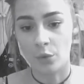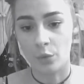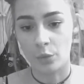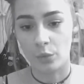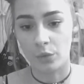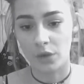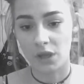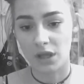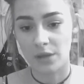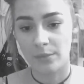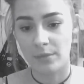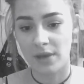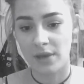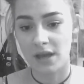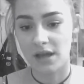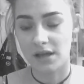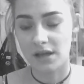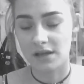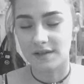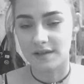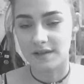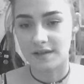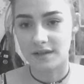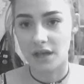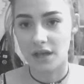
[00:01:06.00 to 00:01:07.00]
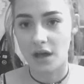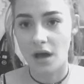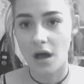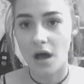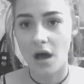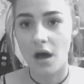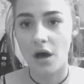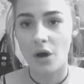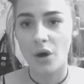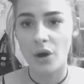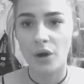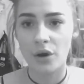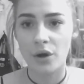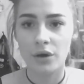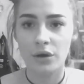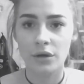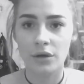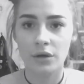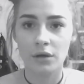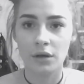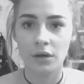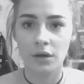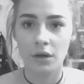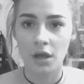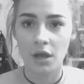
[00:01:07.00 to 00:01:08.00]
We made a start,
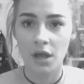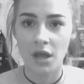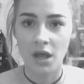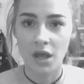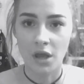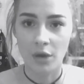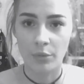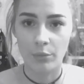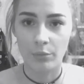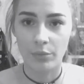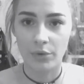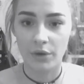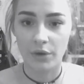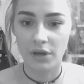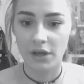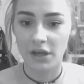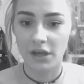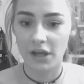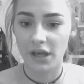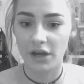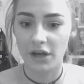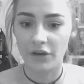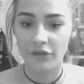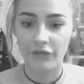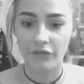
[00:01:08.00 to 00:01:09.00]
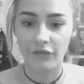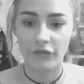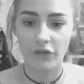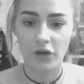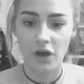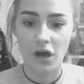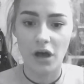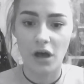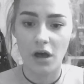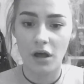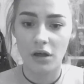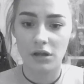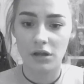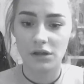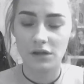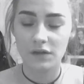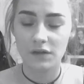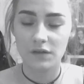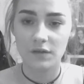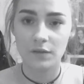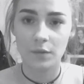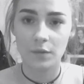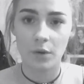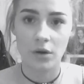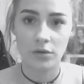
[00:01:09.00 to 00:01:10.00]
be it a
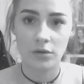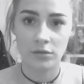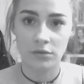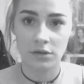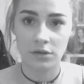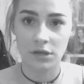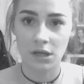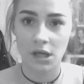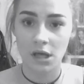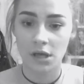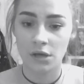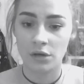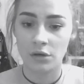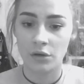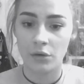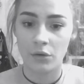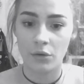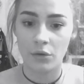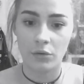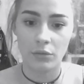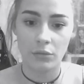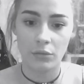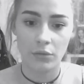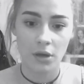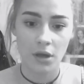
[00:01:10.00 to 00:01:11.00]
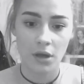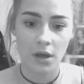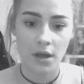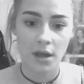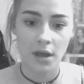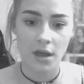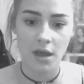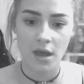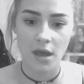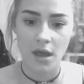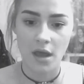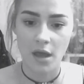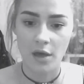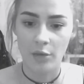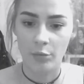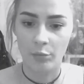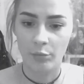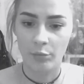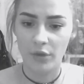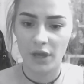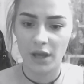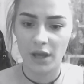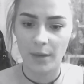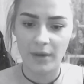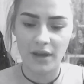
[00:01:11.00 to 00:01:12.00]
false one, I know.
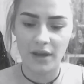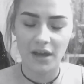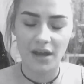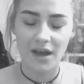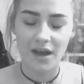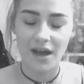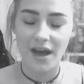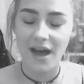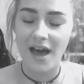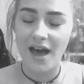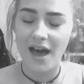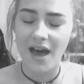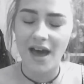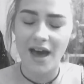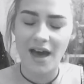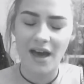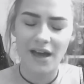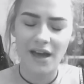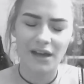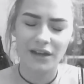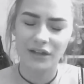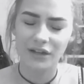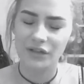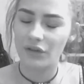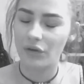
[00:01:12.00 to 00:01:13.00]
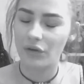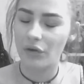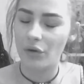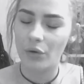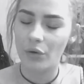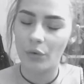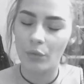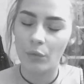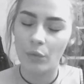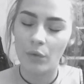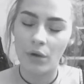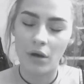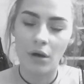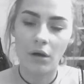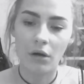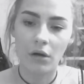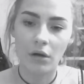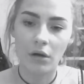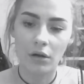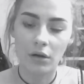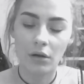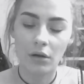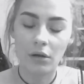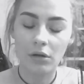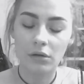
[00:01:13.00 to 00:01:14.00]
Baby, I don't
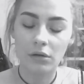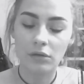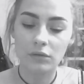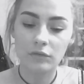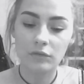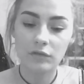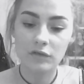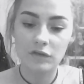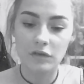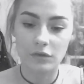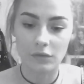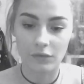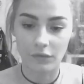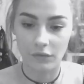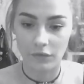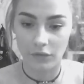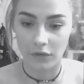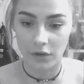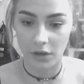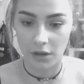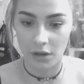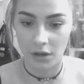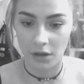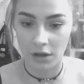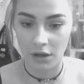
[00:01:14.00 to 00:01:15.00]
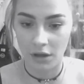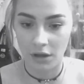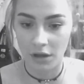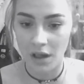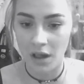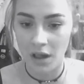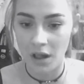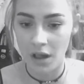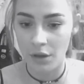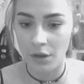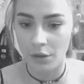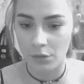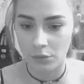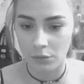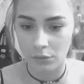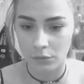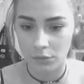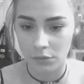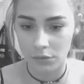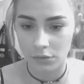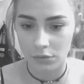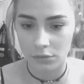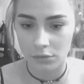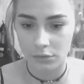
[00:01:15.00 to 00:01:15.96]
want to feel alone.